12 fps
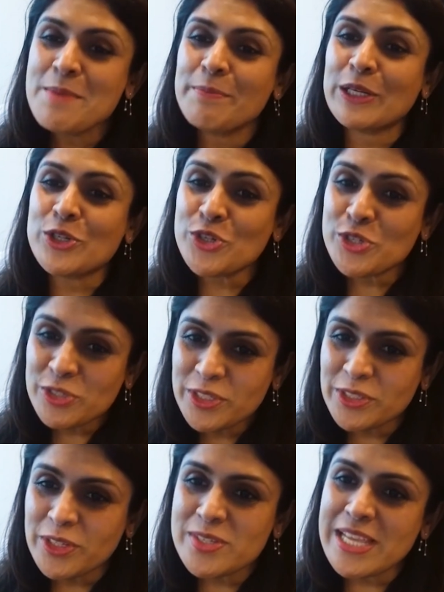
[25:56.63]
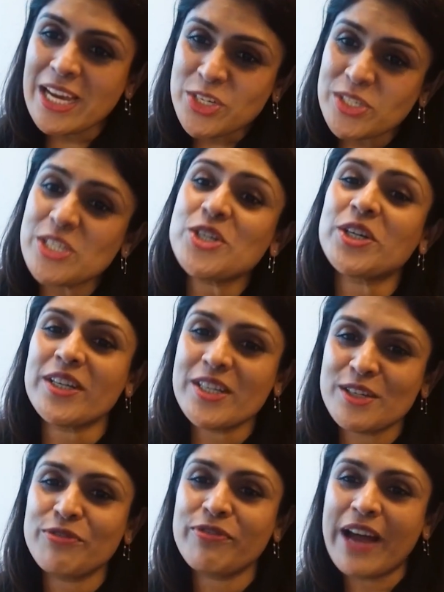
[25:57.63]
but sugars actually turn
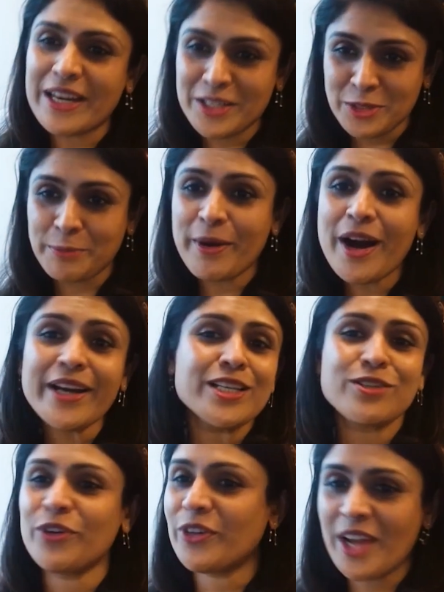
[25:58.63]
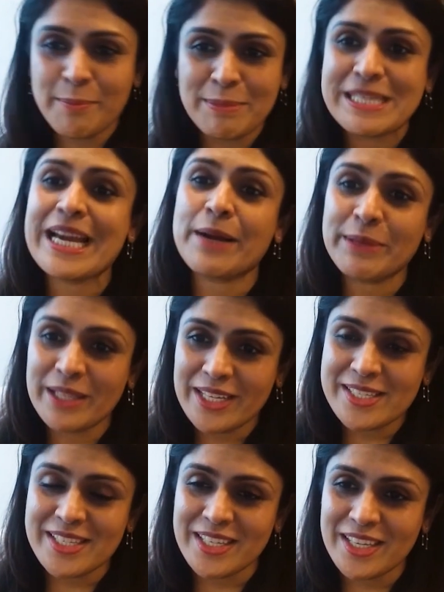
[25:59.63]
into fat in our bodies if we're not
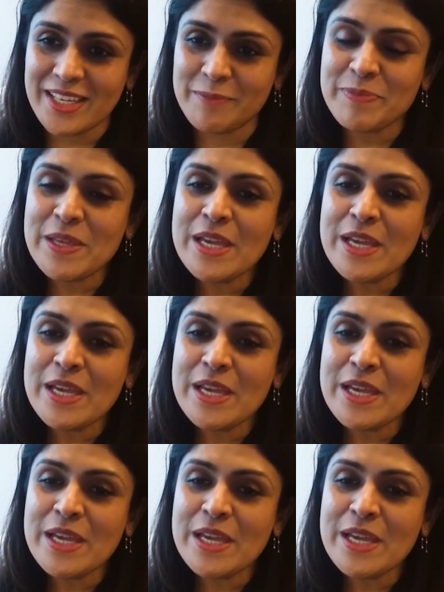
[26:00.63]
metabolizing it.